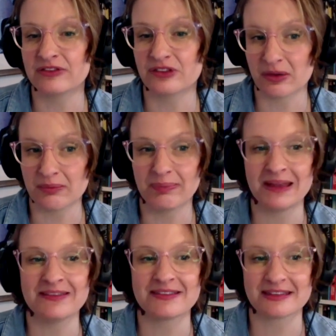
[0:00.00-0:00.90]
Don't
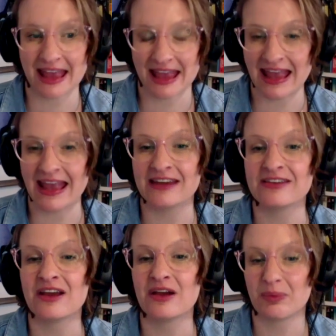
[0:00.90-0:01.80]
be scared
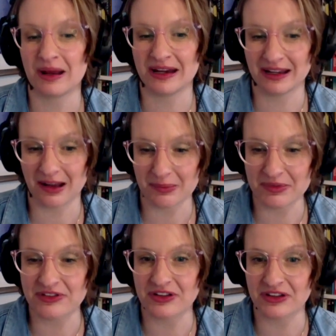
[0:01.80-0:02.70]
when it
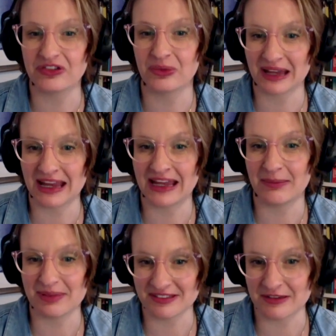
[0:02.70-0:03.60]
comes to doing it in a
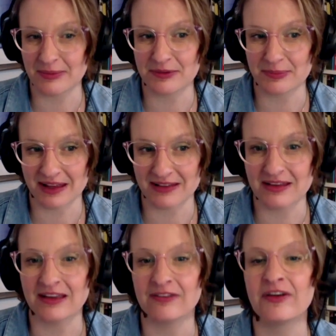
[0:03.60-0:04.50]
business
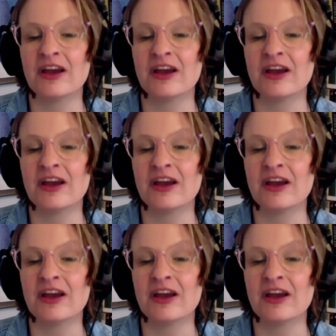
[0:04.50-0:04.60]
perspective.